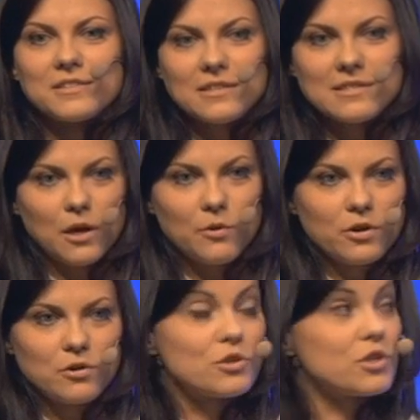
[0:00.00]
This is
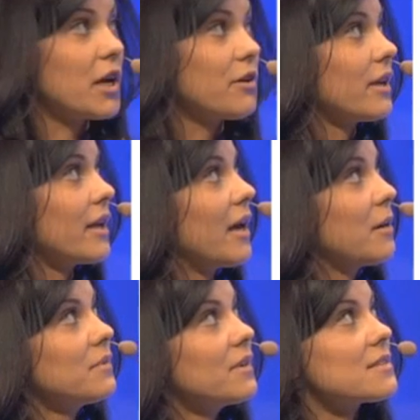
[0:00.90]
our own sharing game.